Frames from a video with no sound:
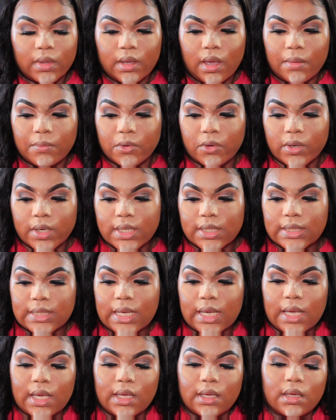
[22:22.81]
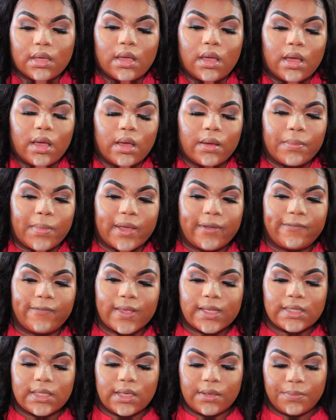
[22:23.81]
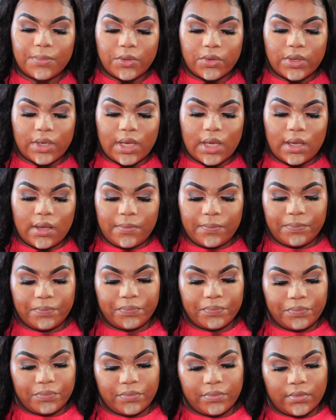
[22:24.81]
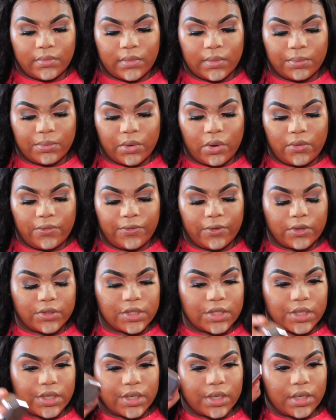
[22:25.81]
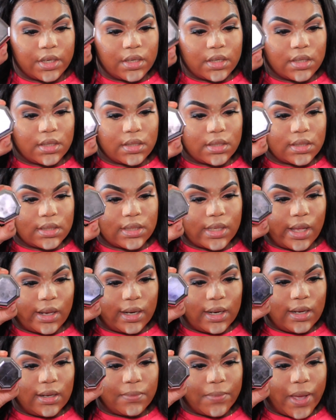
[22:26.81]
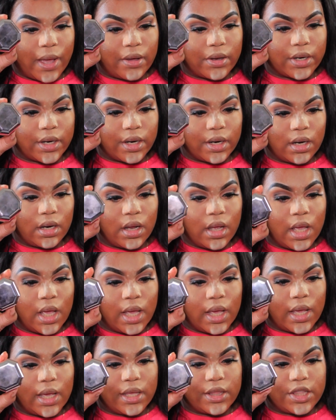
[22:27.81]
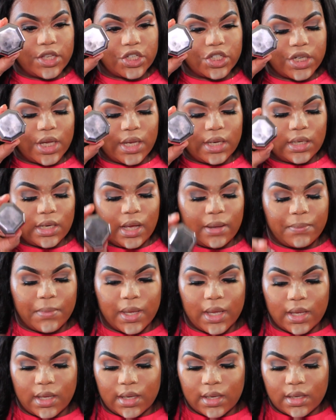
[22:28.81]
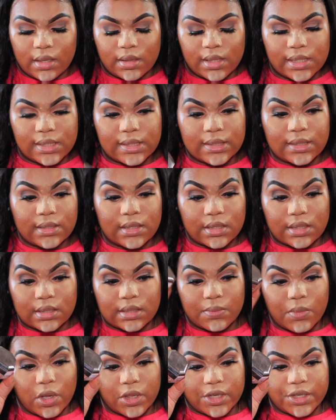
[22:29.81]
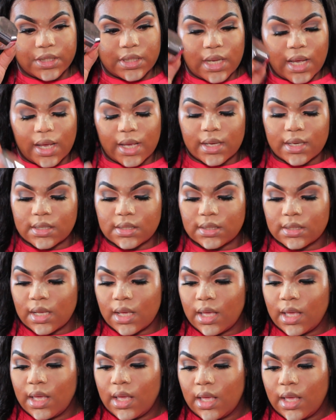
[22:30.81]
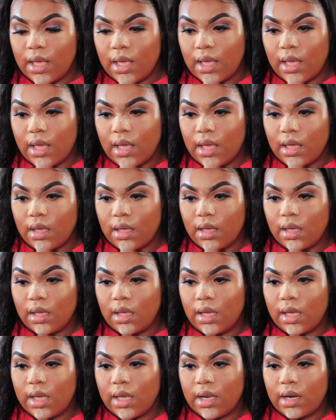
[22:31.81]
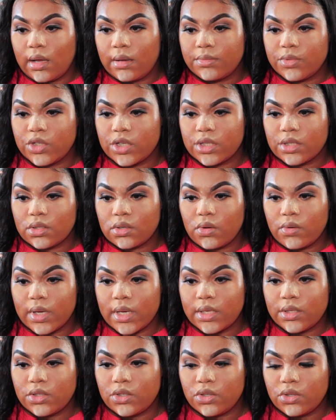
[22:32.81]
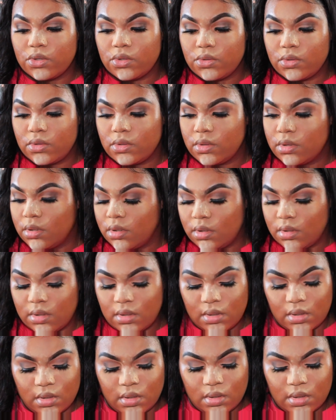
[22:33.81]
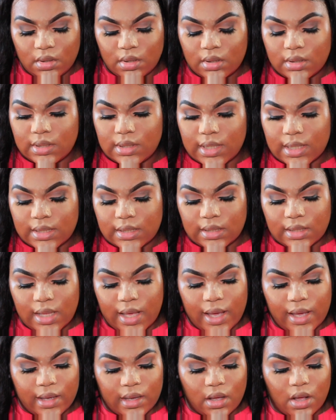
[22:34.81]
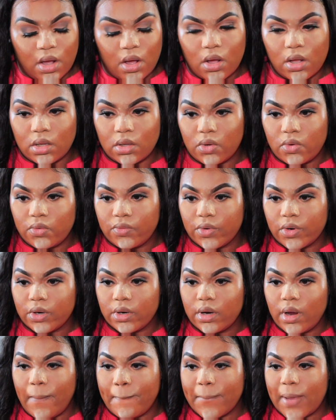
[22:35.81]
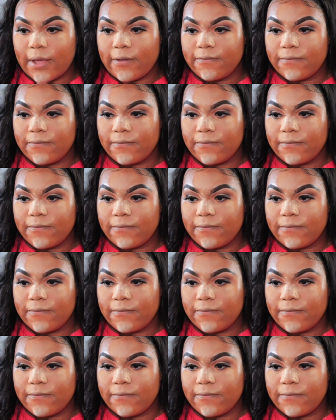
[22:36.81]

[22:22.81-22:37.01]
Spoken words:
I'm going to take my Fenty Beauty Pro Filter setting powder in the shade Nutmeg. This is the smaller size. And I'm just going to dust that all over my